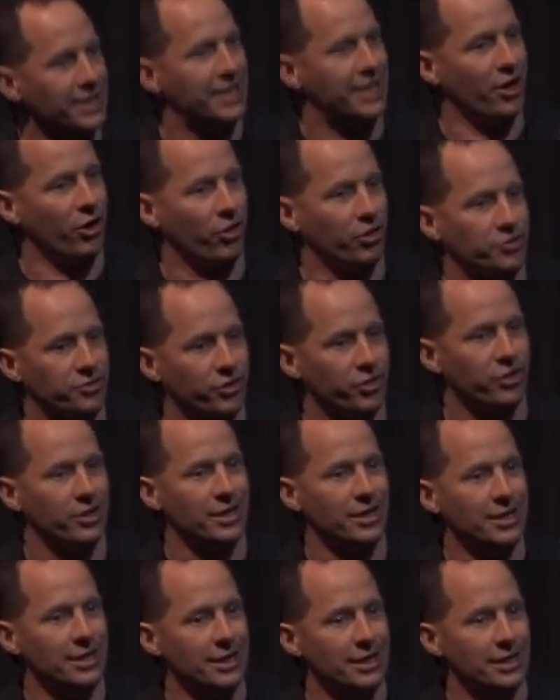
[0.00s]
character?
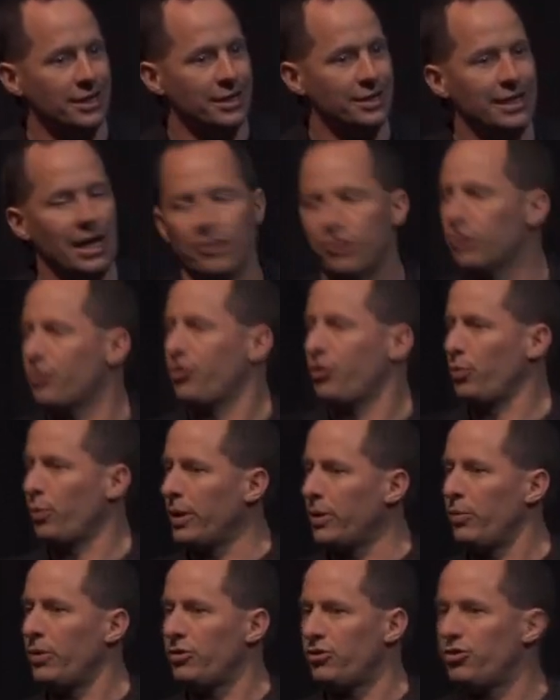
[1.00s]
Now, there's
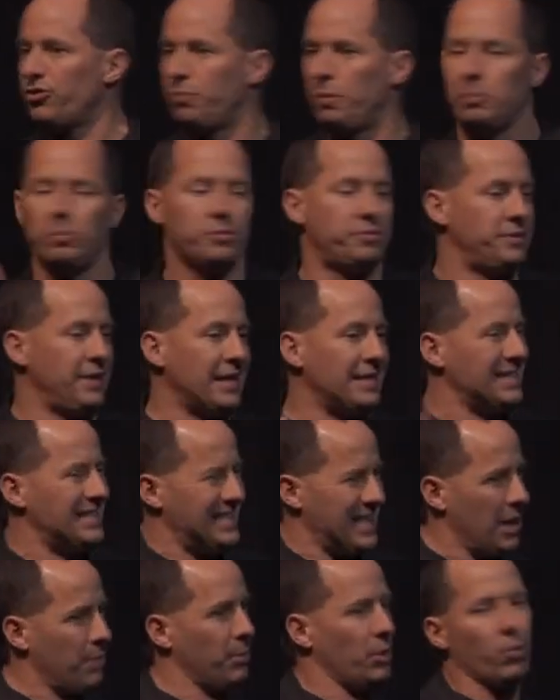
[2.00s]
three reasons people tend to
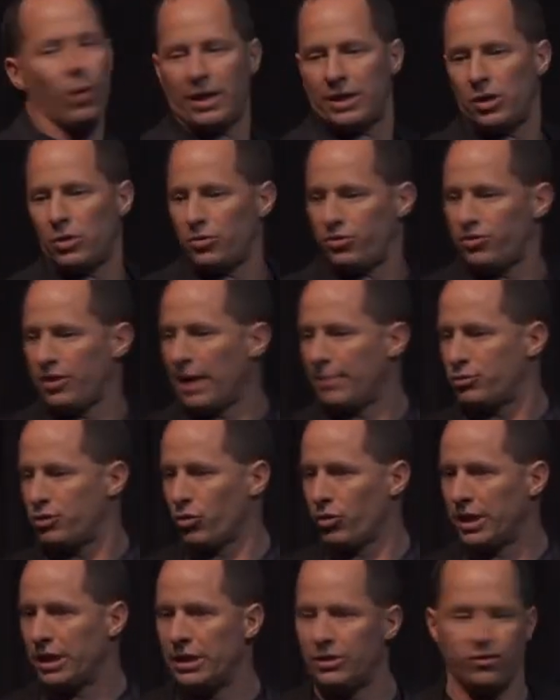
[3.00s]
tell me why they don't stop
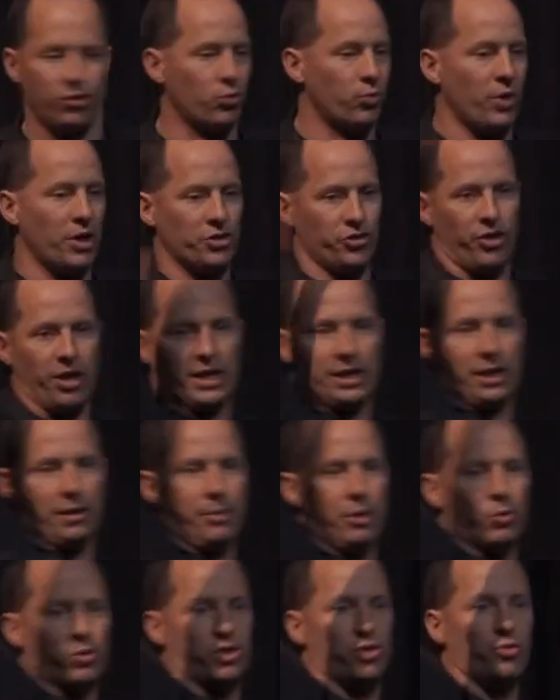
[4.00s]
Jordan. So raise your hand, give
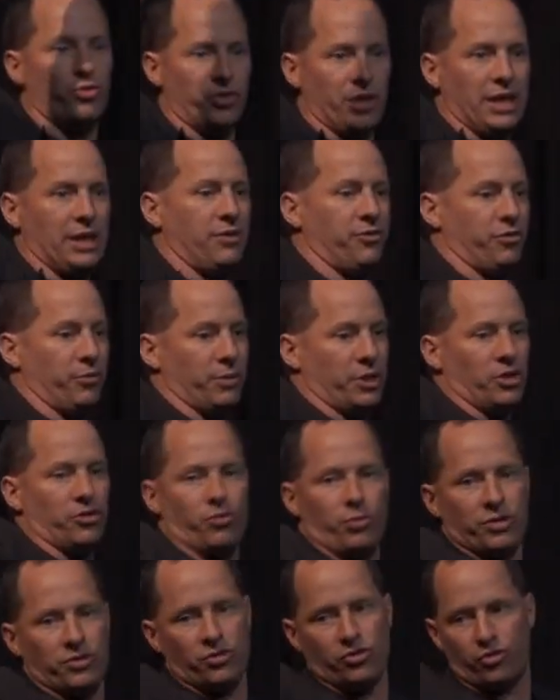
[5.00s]
me what you think some of these
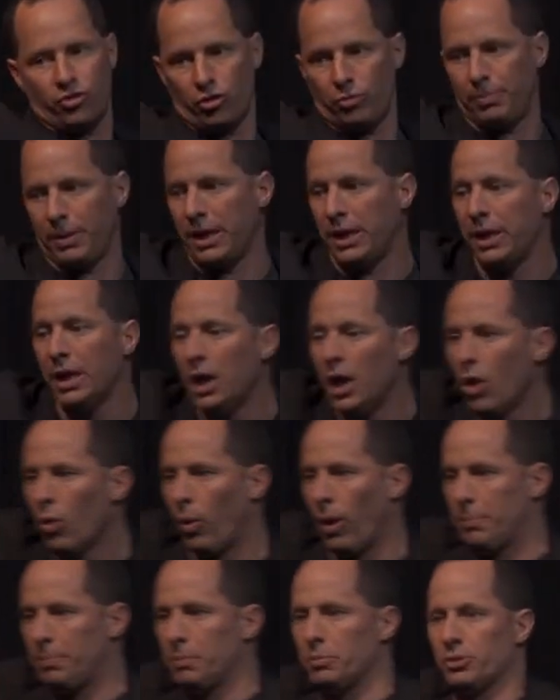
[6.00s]
reasons could be
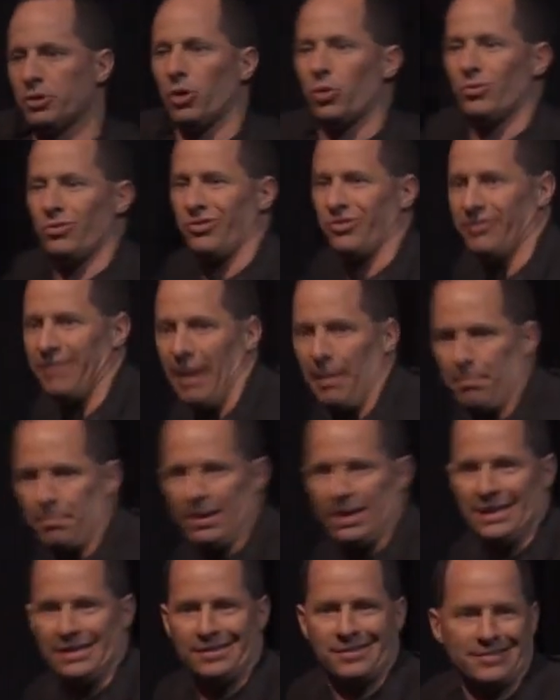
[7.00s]
why people don't step
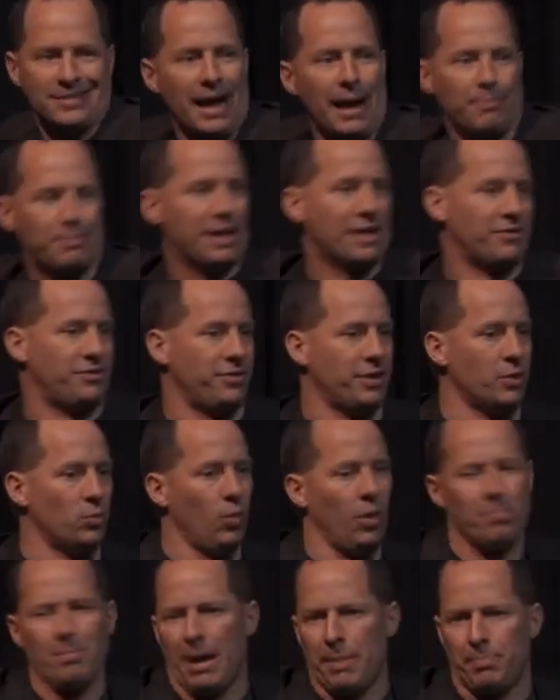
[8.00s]
in and stop that scene.
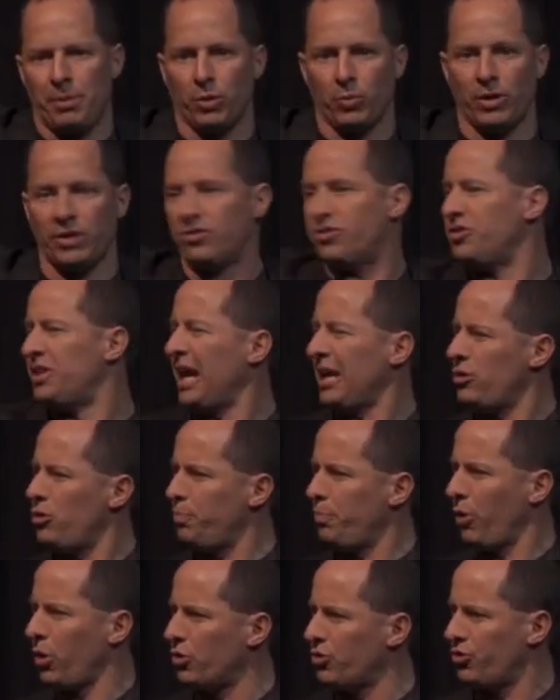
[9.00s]
What might be reasons? Not you
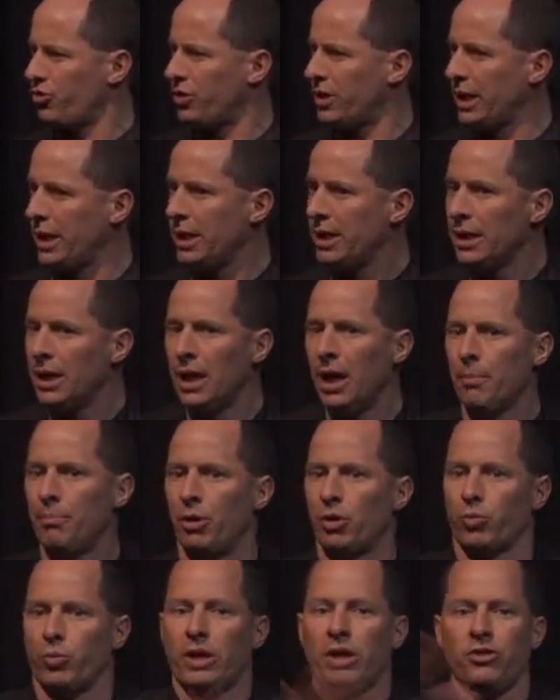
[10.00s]
personally,
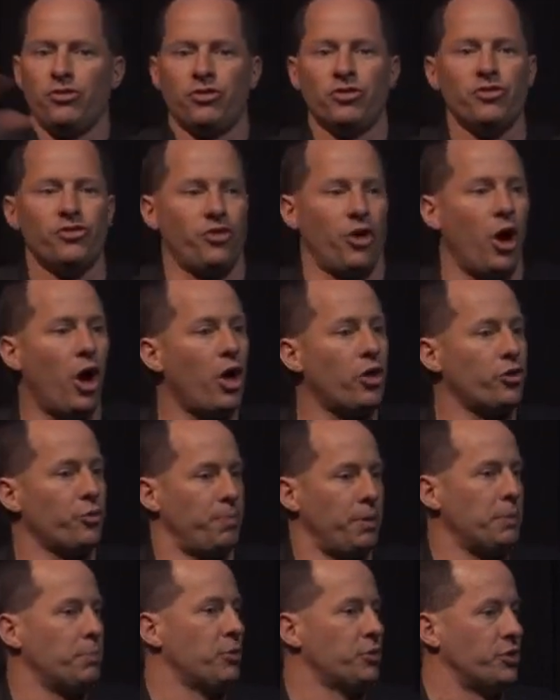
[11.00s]
but reasons other
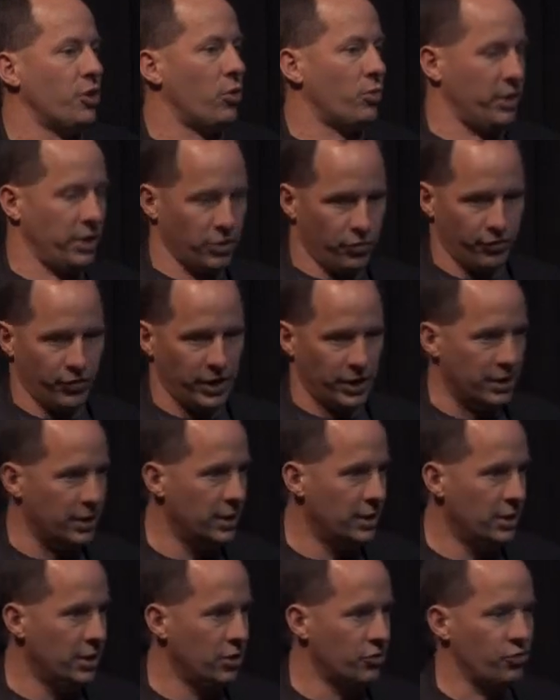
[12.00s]
people don't intervene.
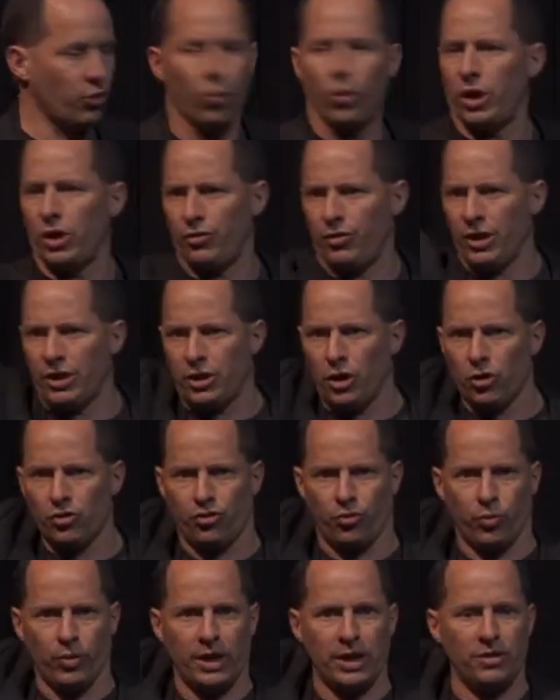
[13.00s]
So what do you think those
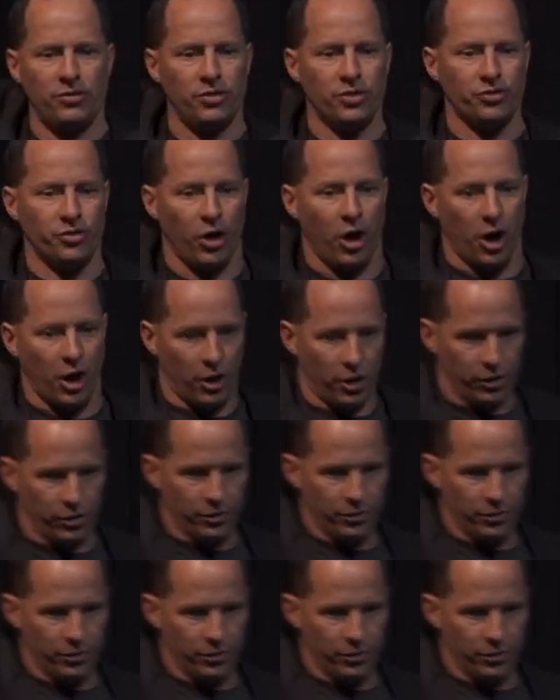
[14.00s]
reasons are? Right